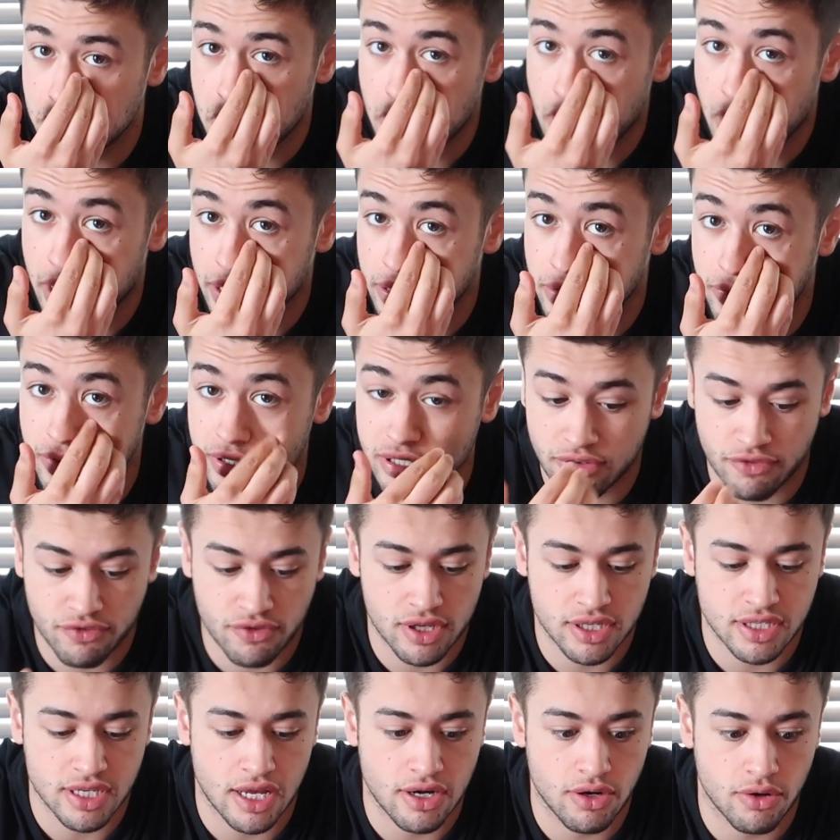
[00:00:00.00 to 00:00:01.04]
And the reason for
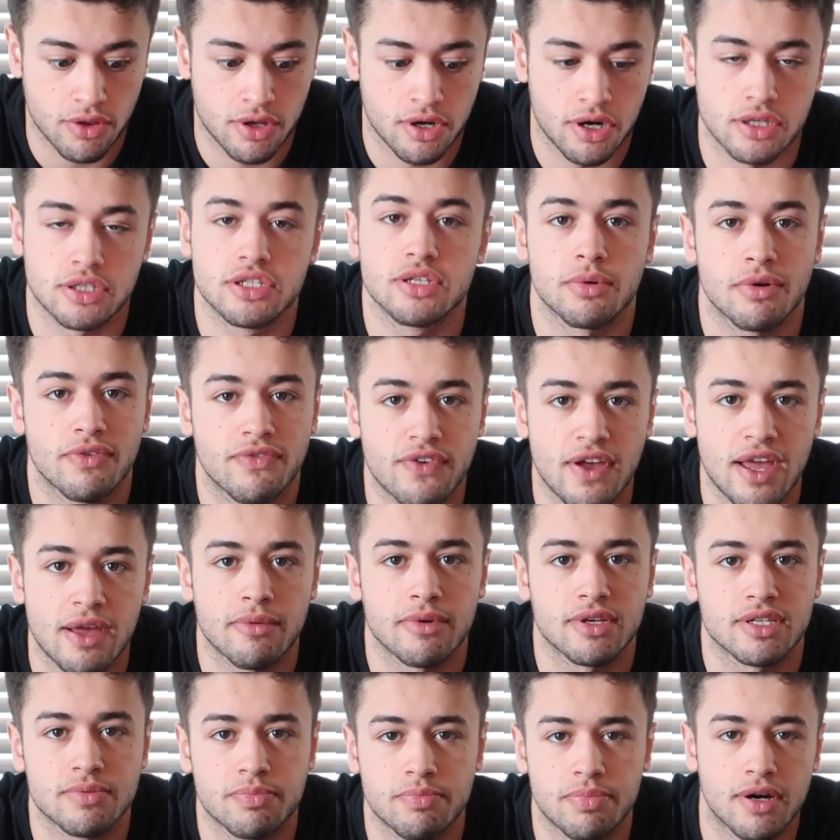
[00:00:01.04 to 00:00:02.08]
this, I know they're not super
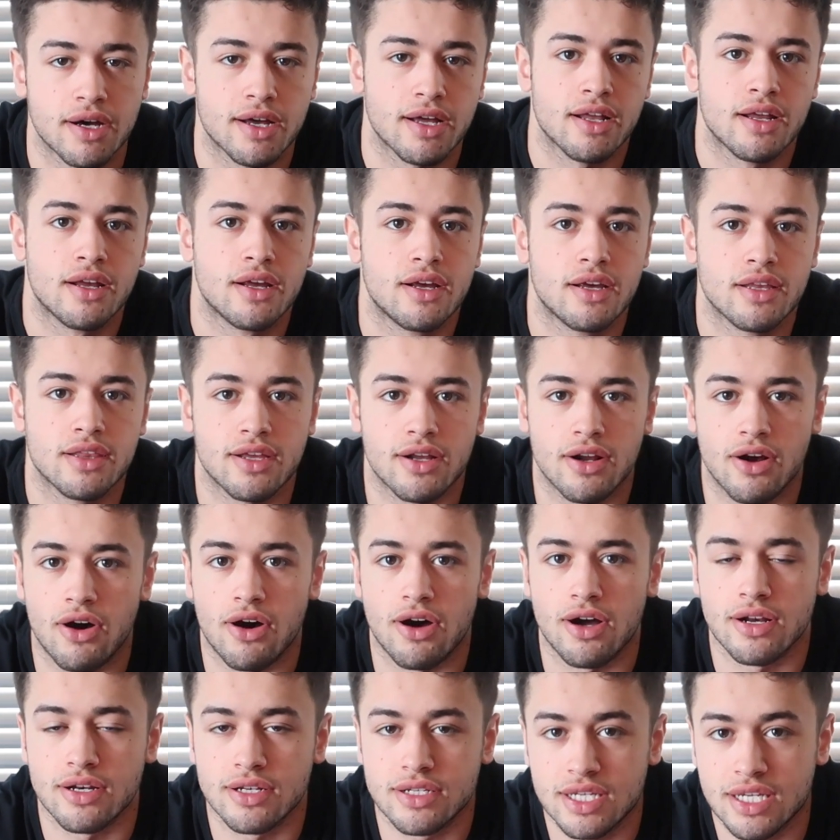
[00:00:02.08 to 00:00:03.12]
famous, but they're
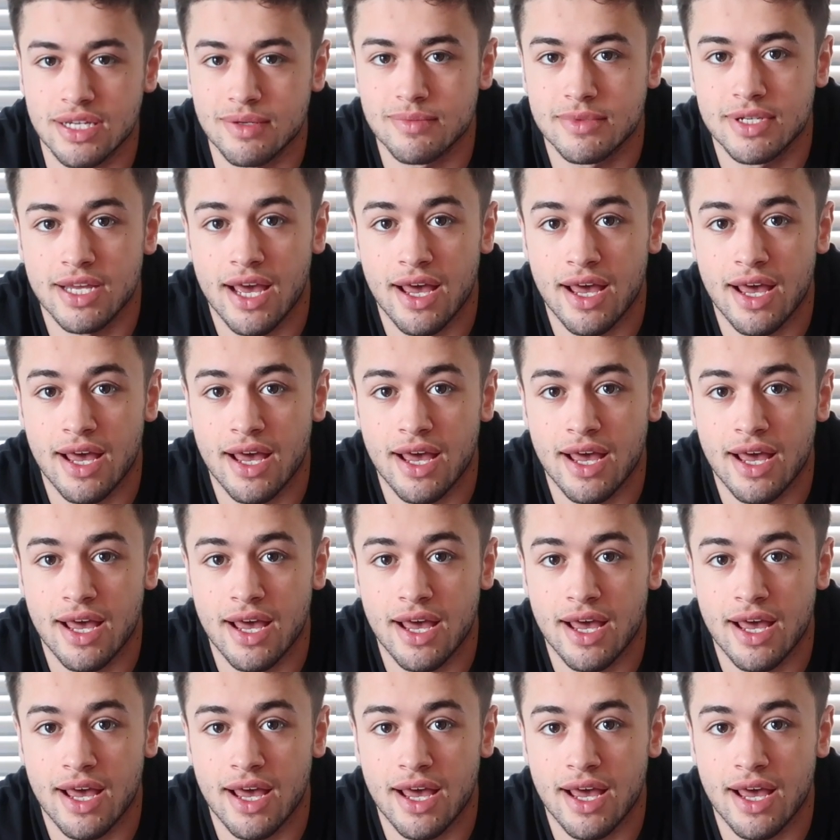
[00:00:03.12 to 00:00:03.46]
on Team